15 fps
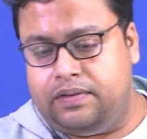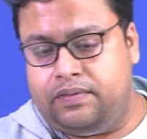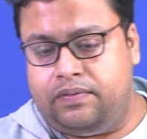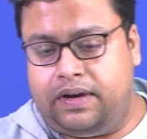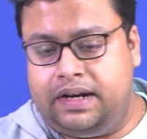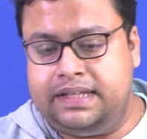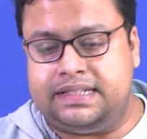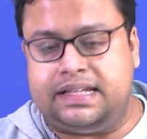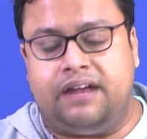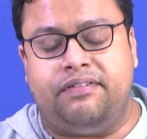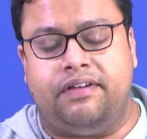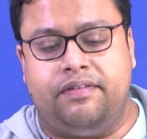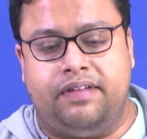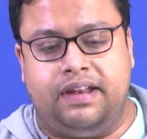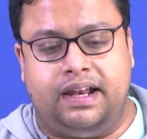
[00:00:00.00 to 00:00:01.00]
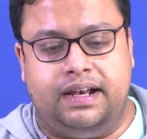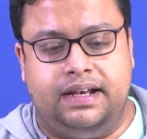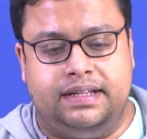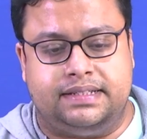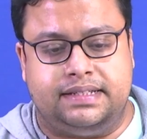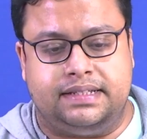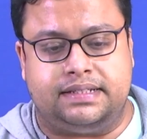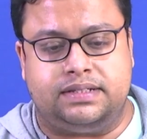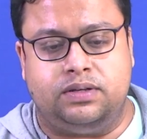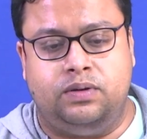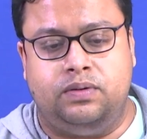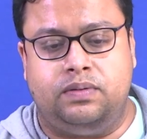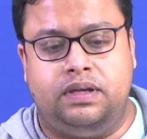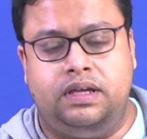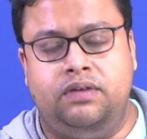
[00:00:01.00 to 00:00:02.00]
what is survival analysis?
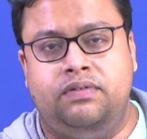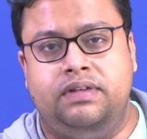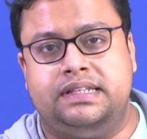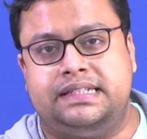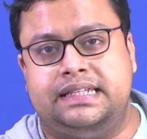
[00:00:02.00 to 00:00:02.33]
So, you will